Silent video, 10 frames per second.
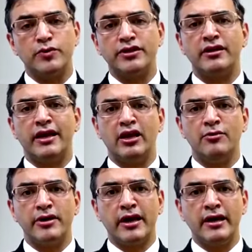with our
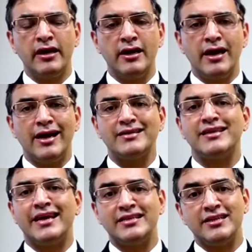alumni as
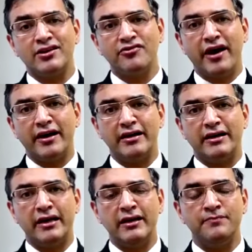adjunct
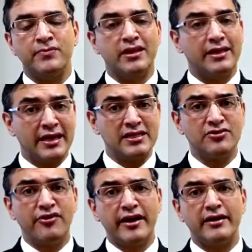faculty, guest
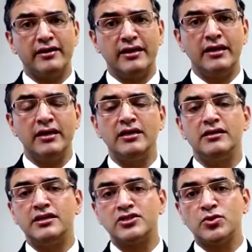faculty,
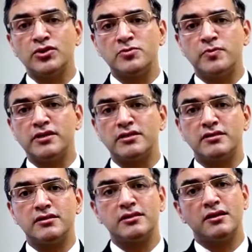resource
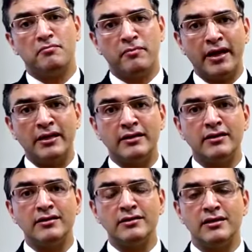persons,
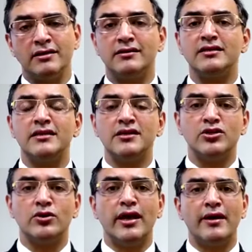mentors,
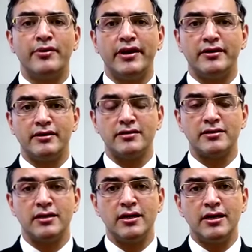research
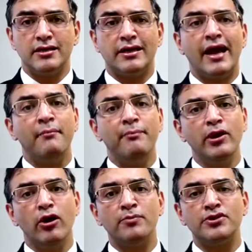collaborators. There are
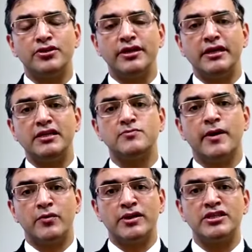ample opportunities
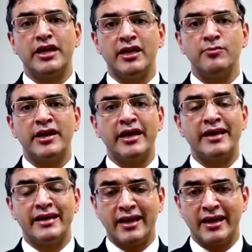by which alumni
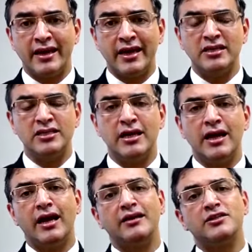can engage
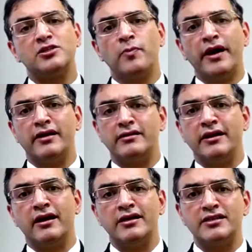and inspire the
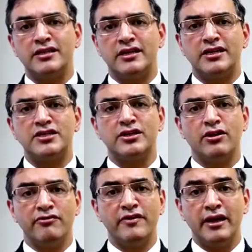younger generation
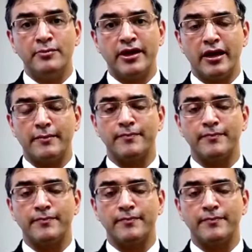of alumni.